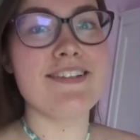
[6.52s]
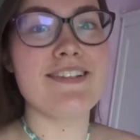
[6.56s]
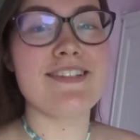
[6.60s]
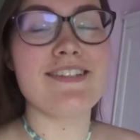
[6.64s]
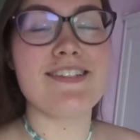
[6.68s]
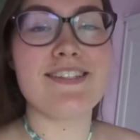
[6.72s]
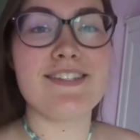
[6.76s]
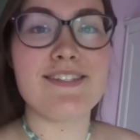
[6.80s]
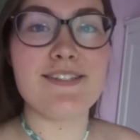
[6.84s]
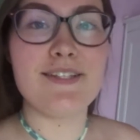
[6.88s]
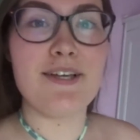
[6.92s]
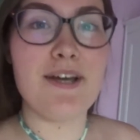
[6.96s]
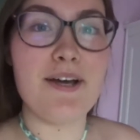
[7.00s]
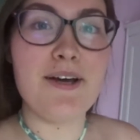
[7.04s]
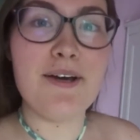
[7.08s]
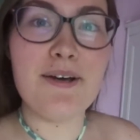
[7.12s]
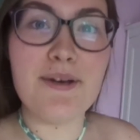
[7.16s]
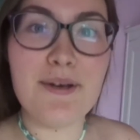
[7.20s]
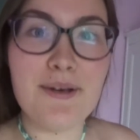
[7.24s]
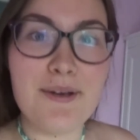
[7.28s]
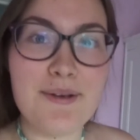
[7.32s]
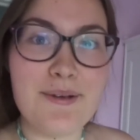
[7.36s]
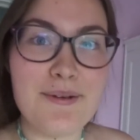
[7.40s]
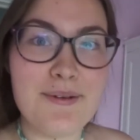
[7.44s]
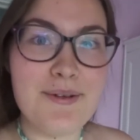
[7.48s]

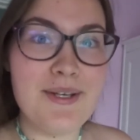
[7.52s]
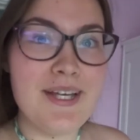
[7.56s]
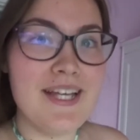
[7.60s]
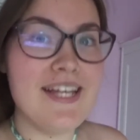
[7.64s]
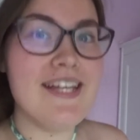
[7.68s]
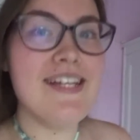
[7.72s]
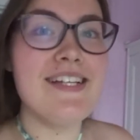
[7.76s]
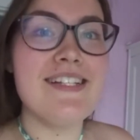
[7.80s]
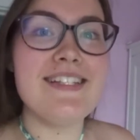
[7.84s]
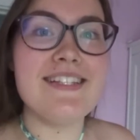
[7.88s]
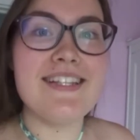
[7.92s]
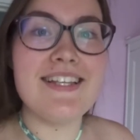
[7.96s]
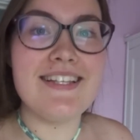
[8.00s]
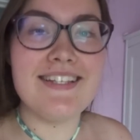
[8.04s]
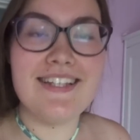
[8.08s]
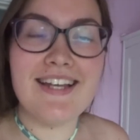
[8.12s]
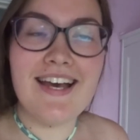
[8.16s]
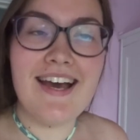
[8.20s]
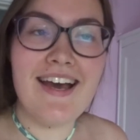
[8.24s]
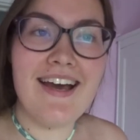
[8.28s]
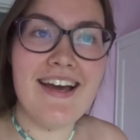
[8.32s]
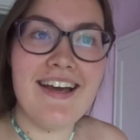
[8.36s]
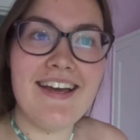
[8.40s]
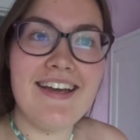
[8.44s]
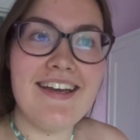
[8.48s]
So
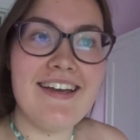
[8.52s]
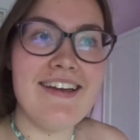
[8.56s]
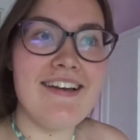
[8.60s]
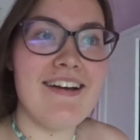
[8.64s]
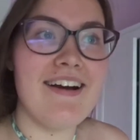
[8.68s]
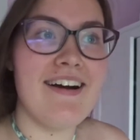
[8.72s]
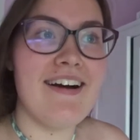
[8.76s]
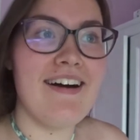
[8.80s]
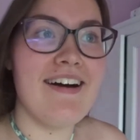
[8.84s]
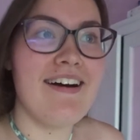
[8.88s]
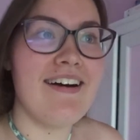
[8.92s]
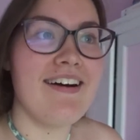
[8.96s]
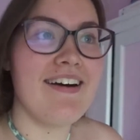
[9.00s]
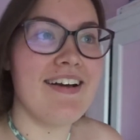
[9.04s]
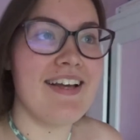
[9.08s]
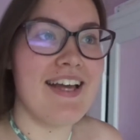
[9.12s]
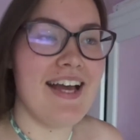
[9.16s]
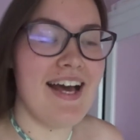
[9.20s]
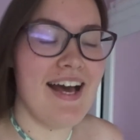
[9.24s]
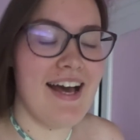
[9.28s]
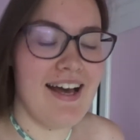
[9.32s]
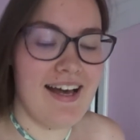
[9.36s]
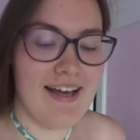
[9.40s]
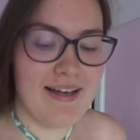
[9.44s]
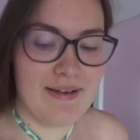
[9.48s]
today I
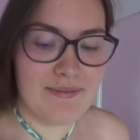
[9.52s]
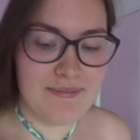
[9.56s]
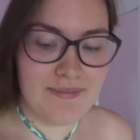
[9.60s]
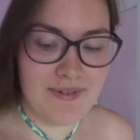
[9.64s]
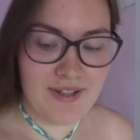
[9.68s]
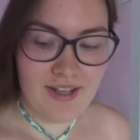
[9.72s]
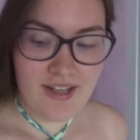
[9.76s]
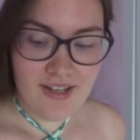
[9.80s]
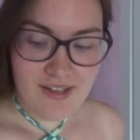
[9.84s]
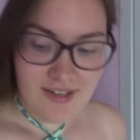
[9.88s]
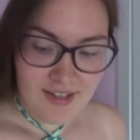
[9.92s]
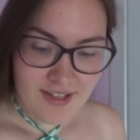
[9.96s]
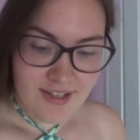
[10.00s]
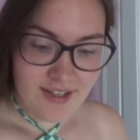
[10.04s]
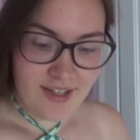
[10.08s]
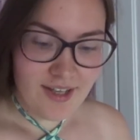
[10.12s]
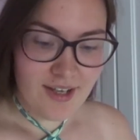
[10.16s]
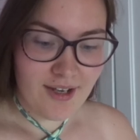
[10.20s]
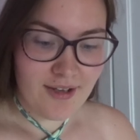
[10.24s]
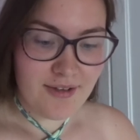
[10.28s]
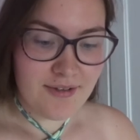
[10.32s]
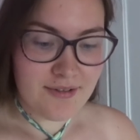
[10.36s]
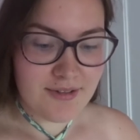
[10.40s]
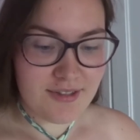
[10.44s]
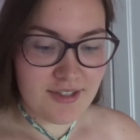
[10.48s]
am
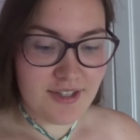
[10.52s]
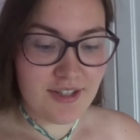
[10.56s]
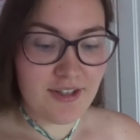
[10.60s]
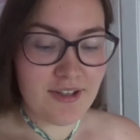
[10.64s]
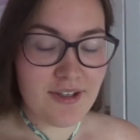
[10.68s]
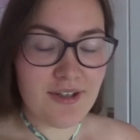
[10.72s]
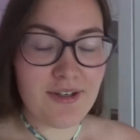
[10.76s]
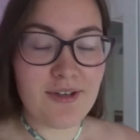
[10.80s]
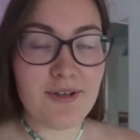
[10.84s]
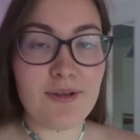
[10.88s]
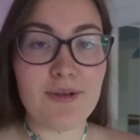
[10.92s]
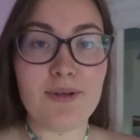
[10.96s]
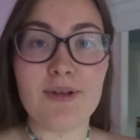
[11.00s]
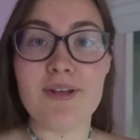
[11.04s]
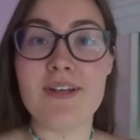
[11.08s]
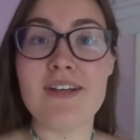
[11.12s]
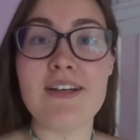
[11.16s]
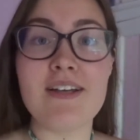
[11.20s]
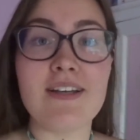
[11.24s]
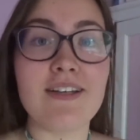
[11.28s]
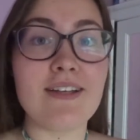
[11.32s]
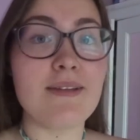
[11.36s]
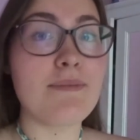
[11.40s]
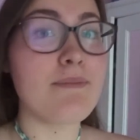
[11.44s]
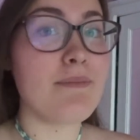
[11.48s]
going to
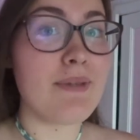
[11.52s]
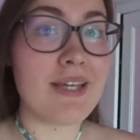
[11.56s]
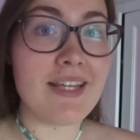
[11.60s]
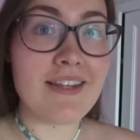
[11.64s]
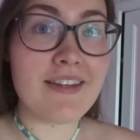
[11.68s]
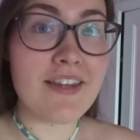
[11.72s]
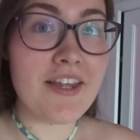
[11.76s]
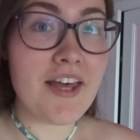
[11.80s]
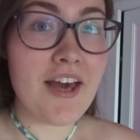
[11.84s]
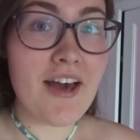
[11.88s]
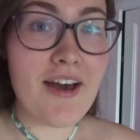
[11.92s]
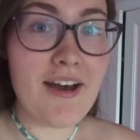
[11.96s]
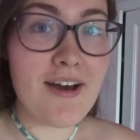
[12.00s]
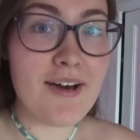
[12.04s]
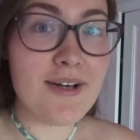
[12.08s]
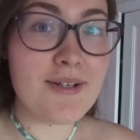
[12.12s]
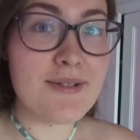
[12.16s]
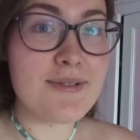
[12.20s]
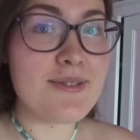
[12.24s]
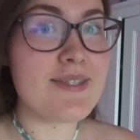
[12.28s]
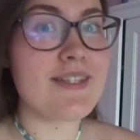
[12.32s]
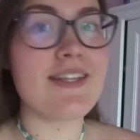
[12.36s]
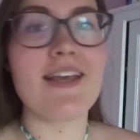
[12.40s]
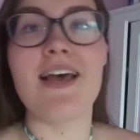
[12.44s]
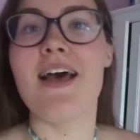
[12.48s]
meet the
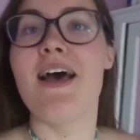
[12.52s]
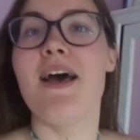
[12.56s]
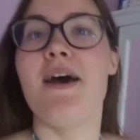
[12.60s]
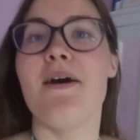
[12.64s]
girls.